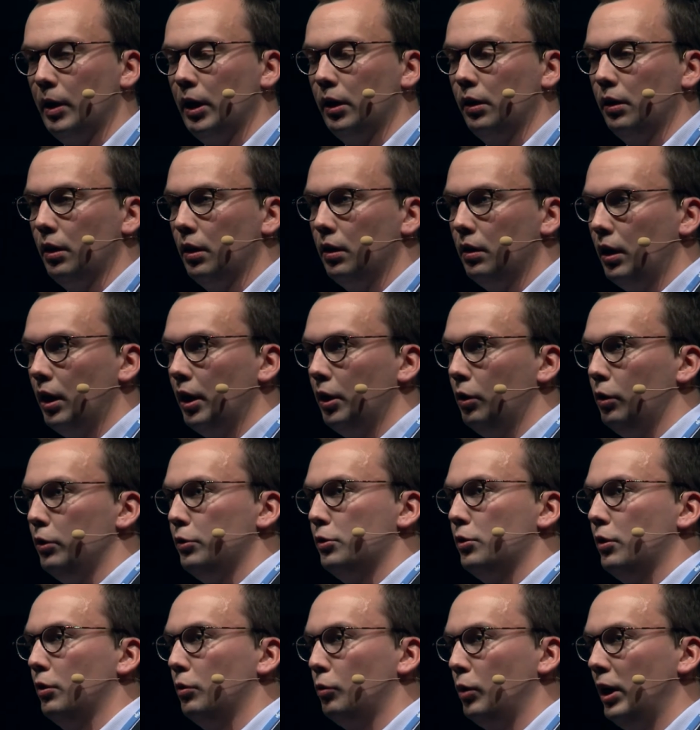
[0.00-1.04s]
but
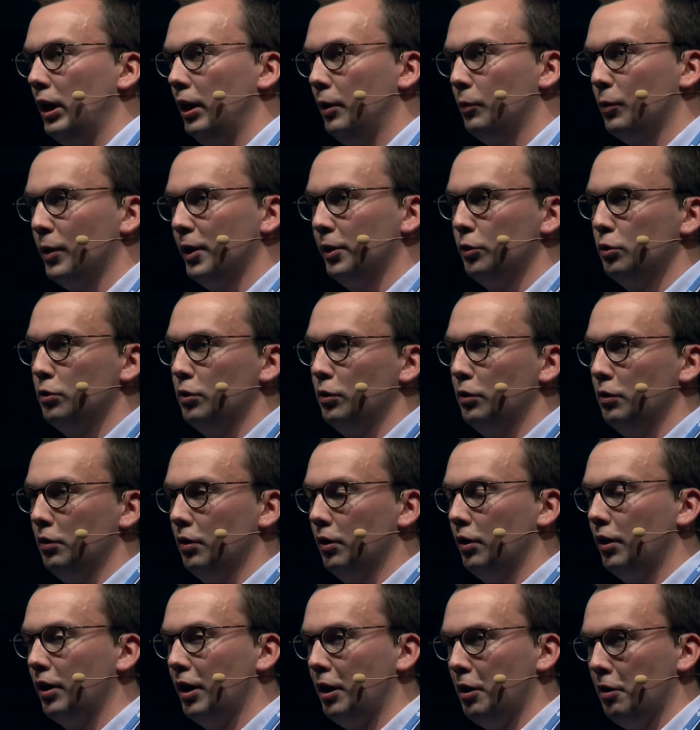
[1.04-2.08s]
I also really want
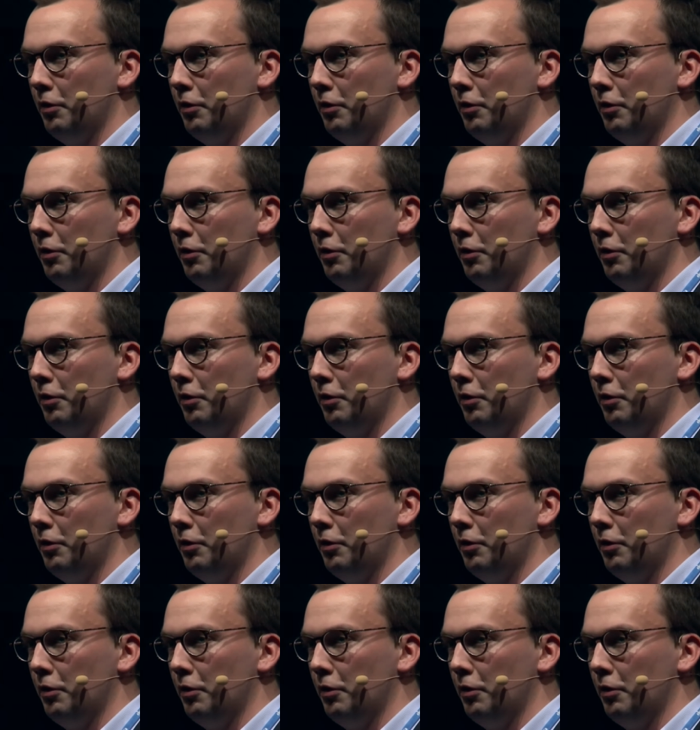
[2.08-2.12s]
to